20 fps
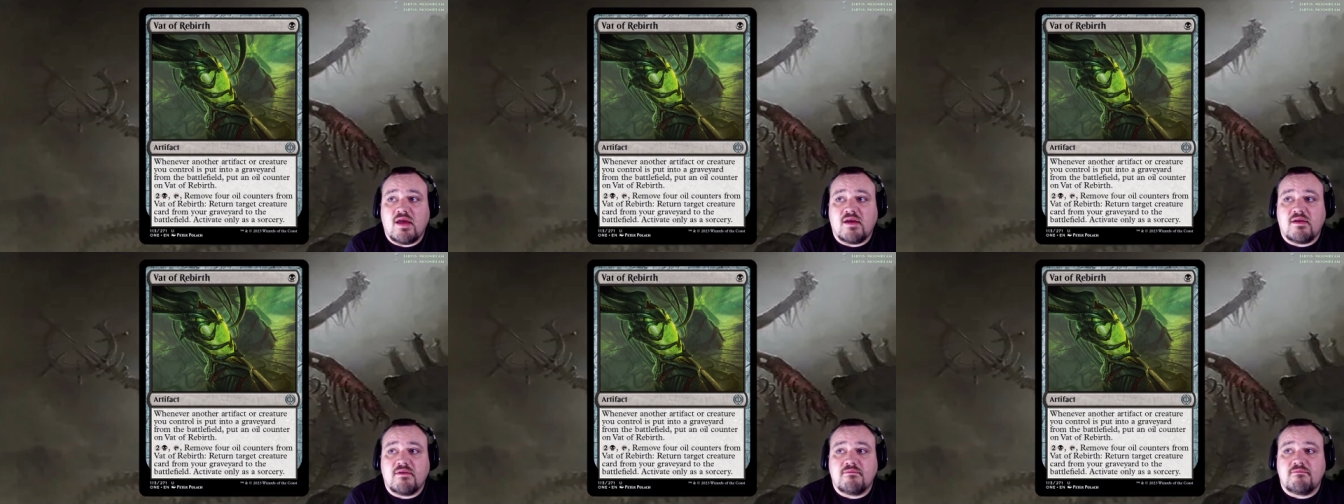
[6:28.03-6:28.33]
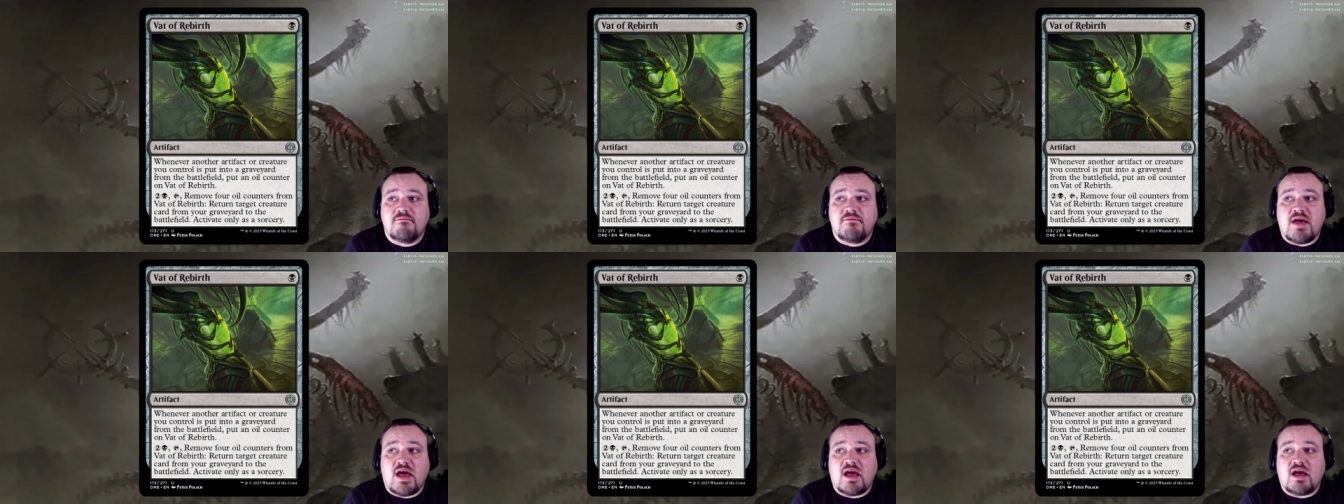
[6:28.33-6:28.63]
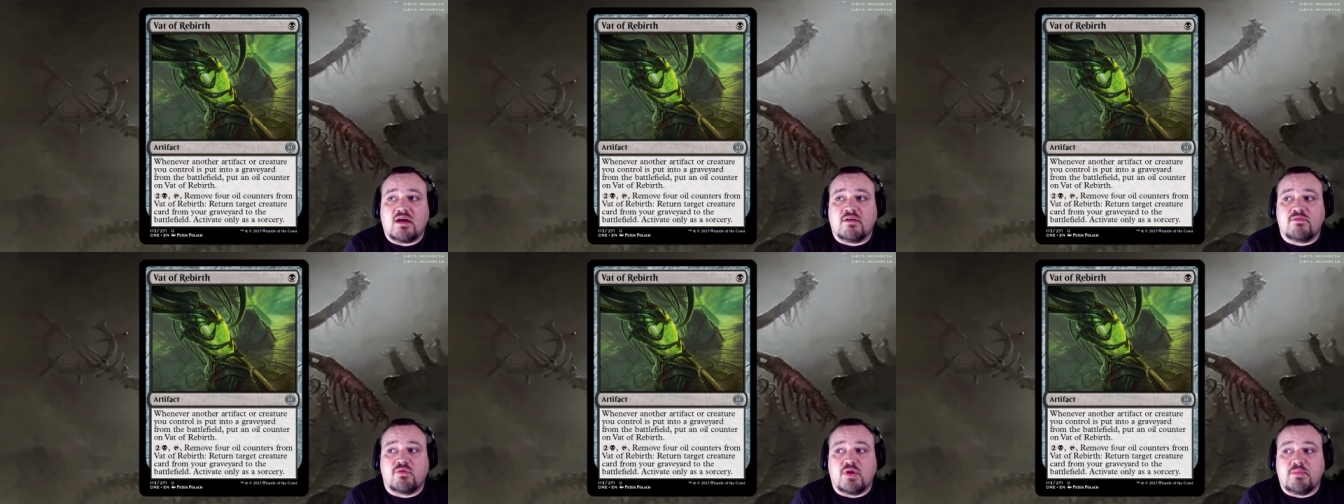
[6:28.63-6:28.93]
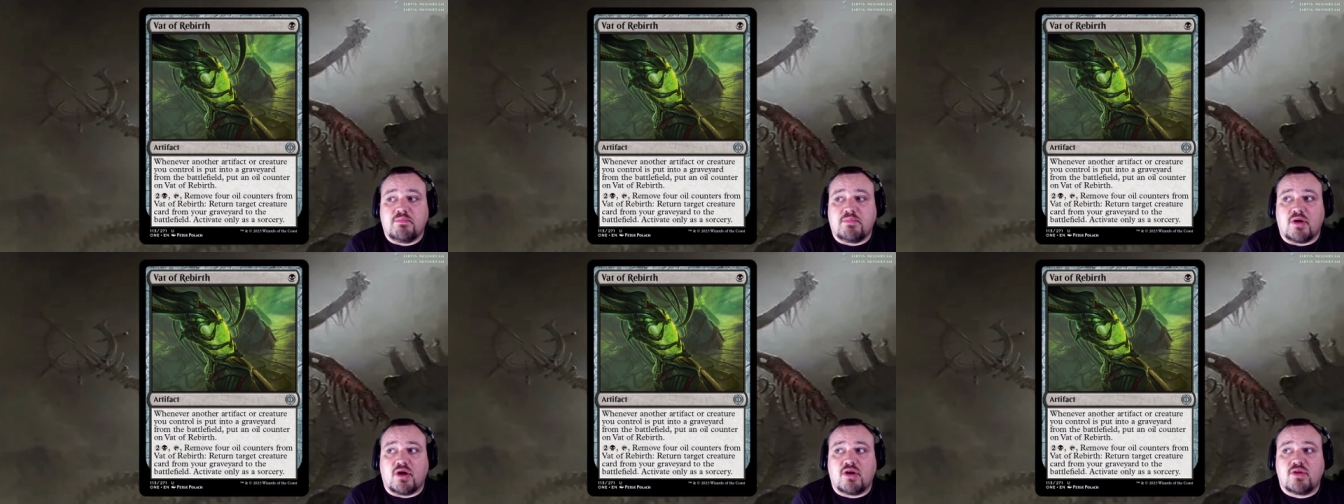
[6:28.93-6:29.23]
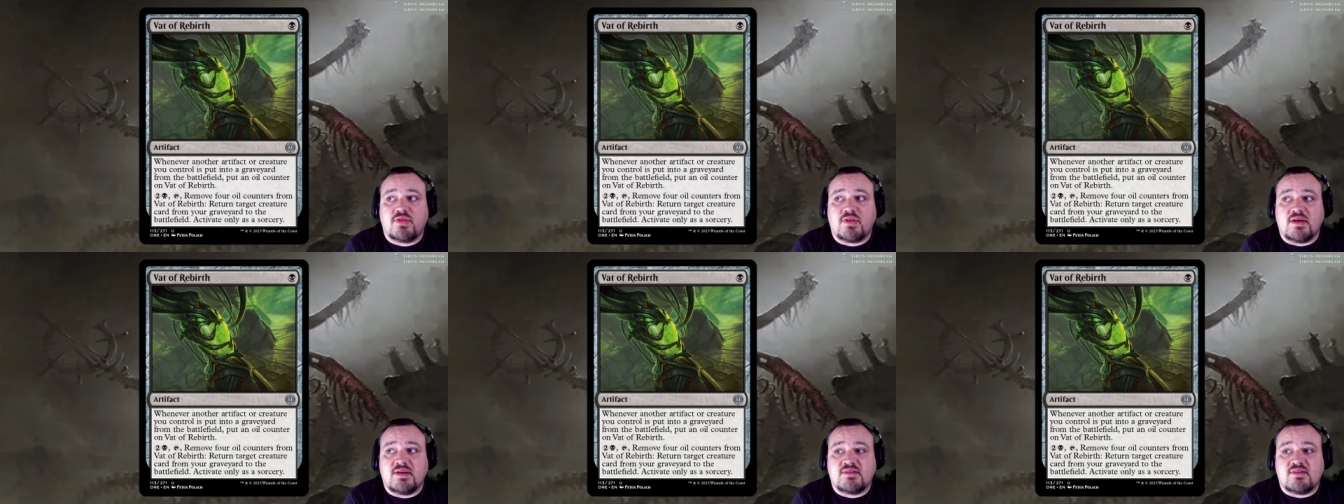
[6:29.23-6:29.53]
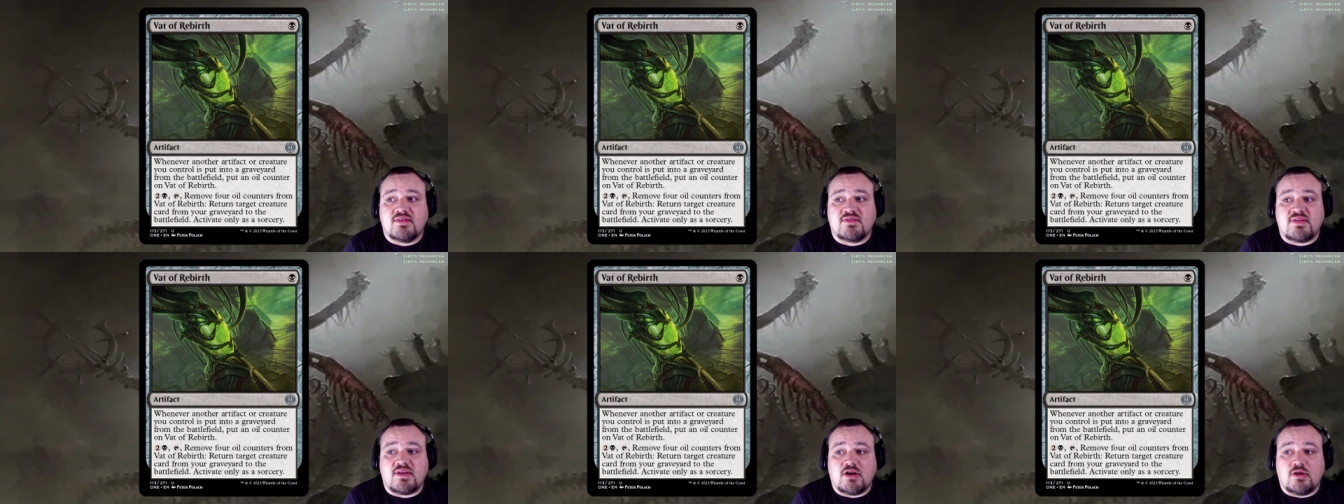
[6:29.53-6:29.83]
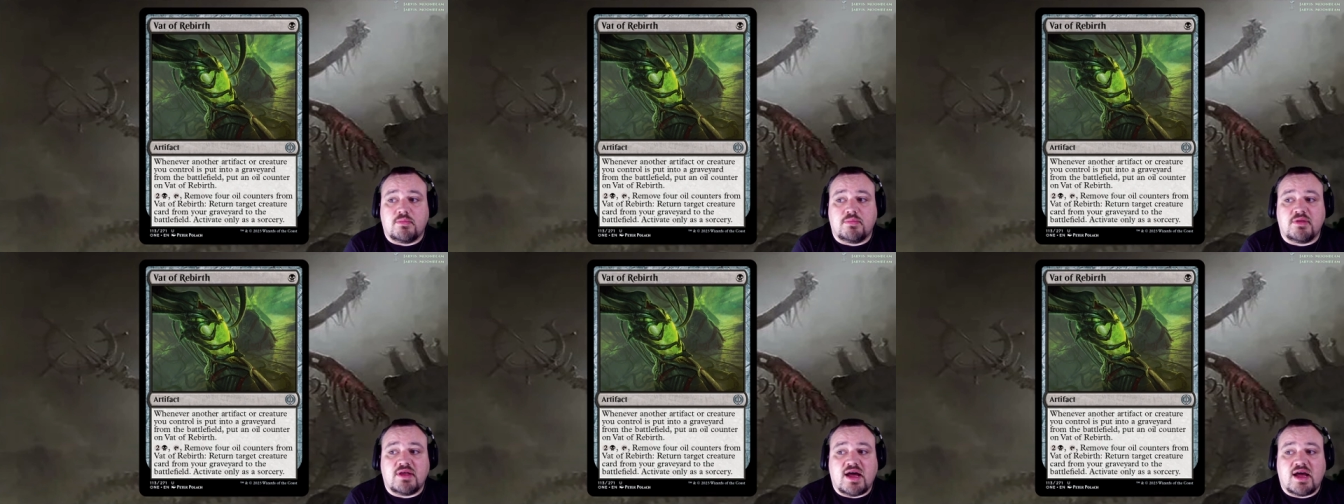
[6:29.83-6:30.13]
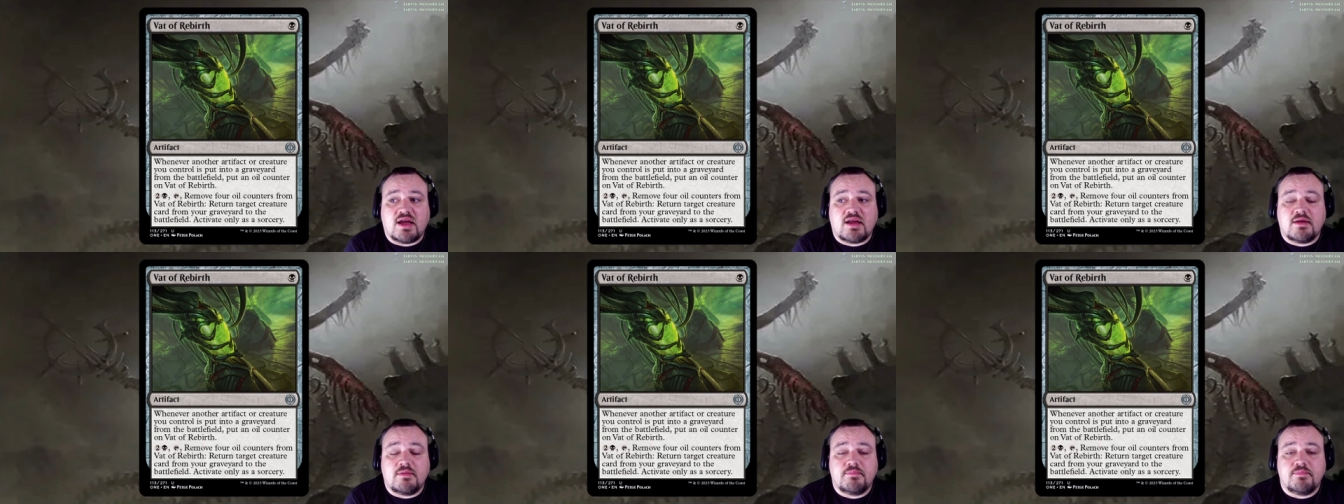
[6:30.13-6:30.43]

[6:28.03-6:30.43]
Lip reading: Vat of Rebirth is a single black.